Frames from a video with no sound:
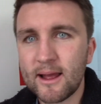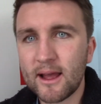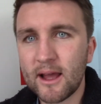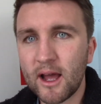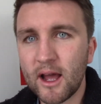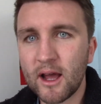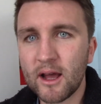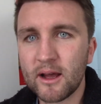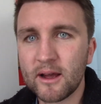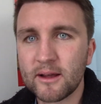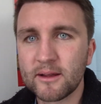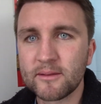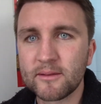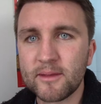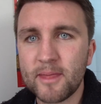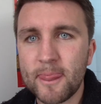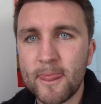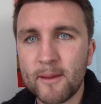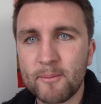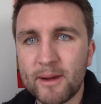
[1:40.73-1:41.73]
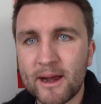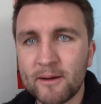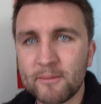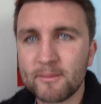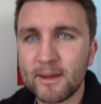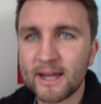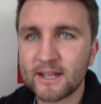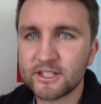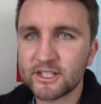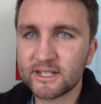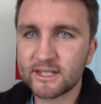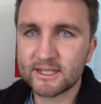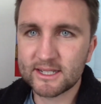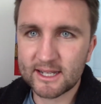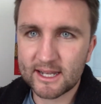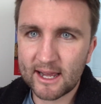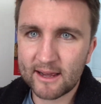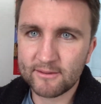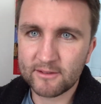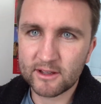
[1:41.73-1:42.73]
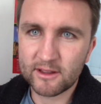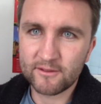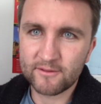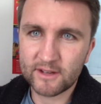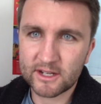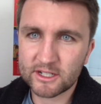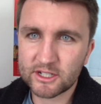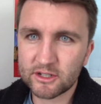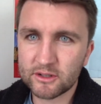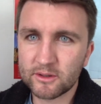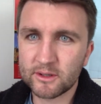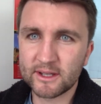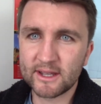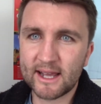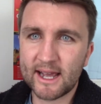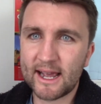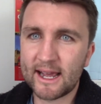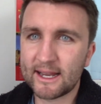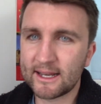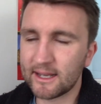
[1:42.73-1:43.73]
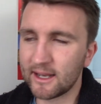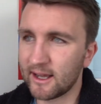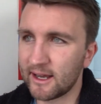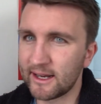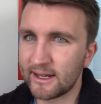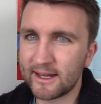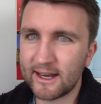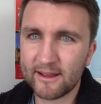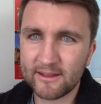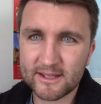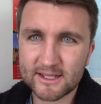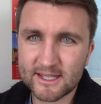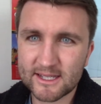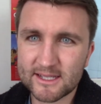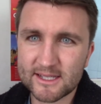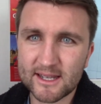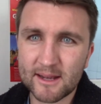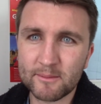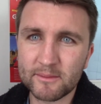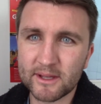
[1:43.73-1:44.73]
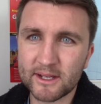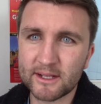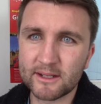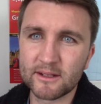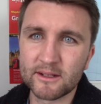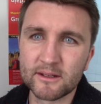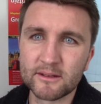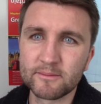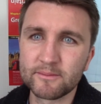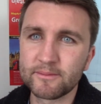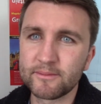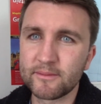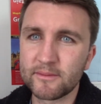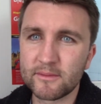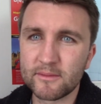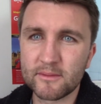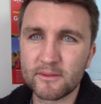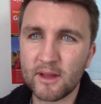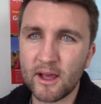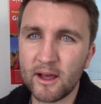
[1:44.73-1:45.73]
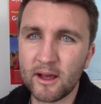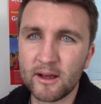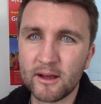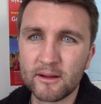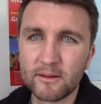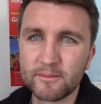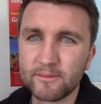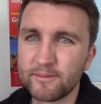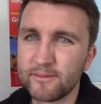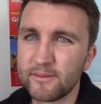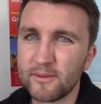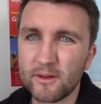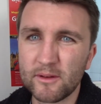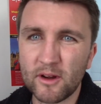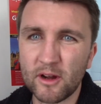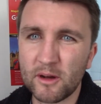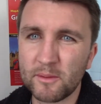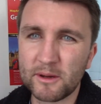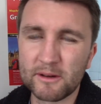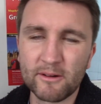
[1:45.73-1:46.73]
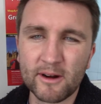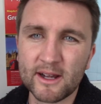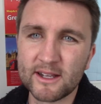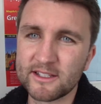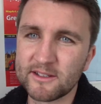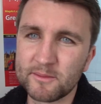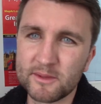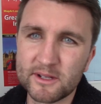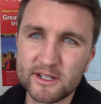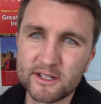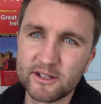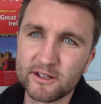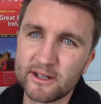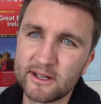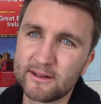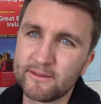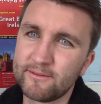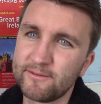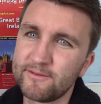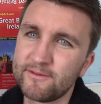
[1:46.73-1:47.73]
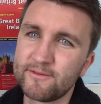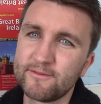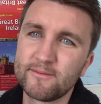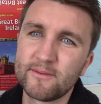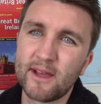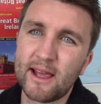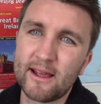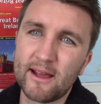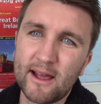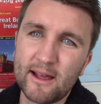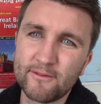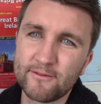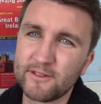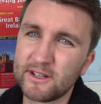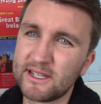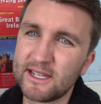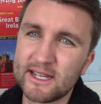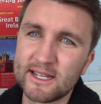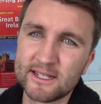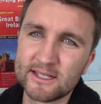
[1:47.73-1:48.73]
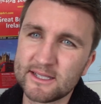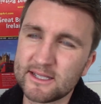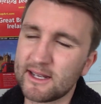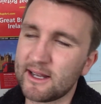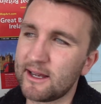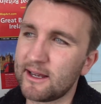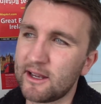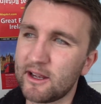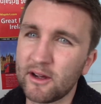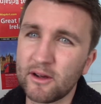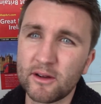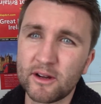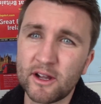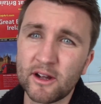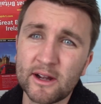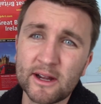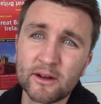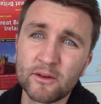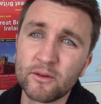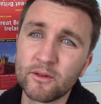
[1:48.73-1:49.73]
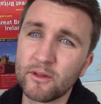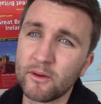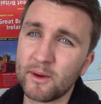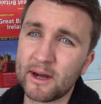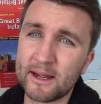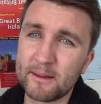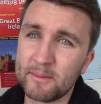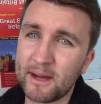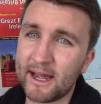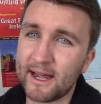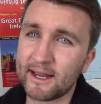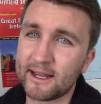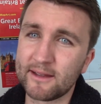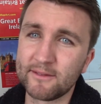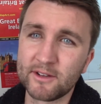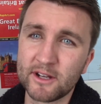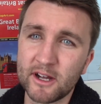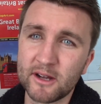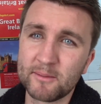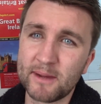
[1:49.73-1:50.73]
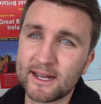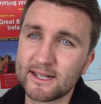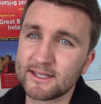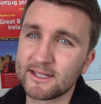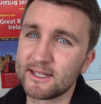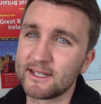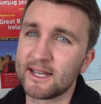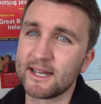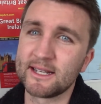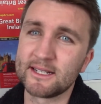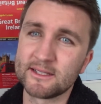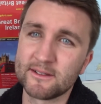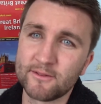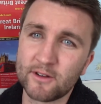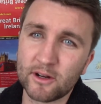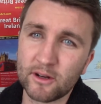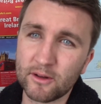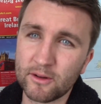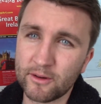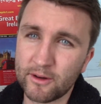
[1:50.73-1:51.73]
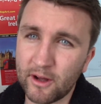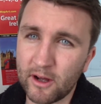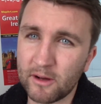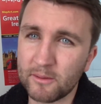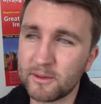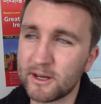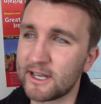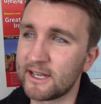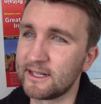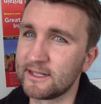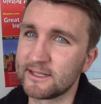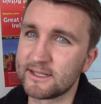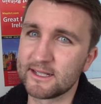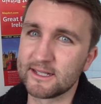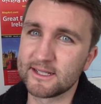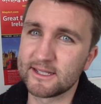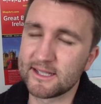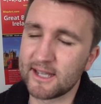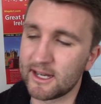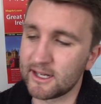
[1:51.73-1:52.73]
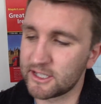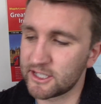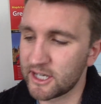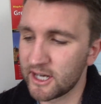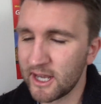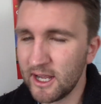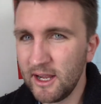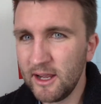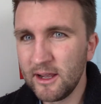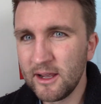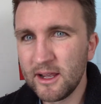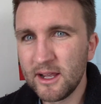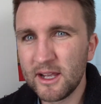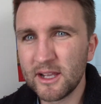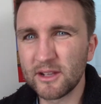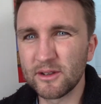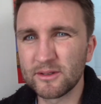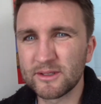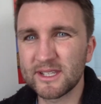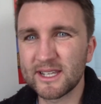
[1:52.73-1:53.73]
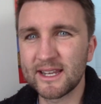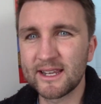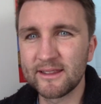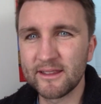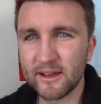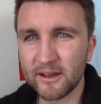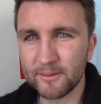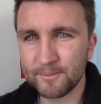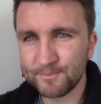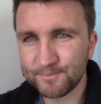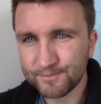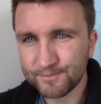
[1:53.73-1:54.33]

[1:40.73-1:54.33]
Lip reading: about matching together the visual and the headline. Now, this is something that copywriters have been doing for years, like going all the way back. If you go back to the days of Claude Hopkins and such, you'll see that